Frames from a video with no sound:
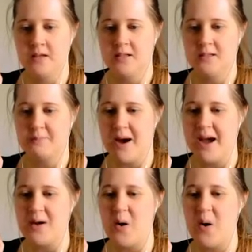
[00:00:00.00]

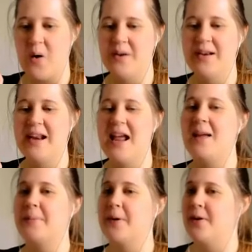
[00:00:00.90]
Spy on
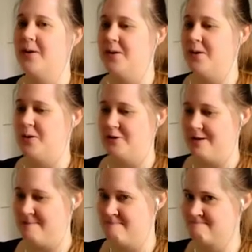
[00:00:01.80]

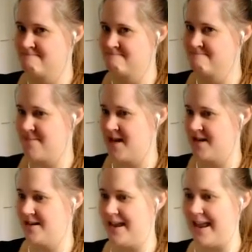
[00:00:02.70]
neighborhood.
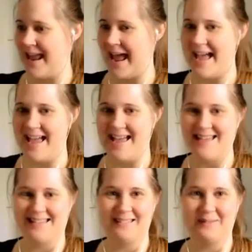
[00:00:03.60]

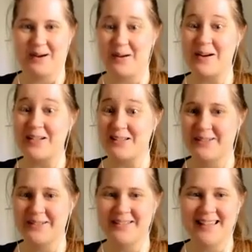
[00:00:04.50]
Yes, we are gonna
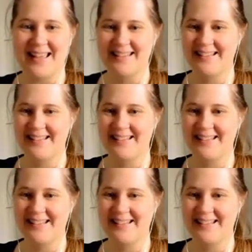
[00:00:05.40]
still do that.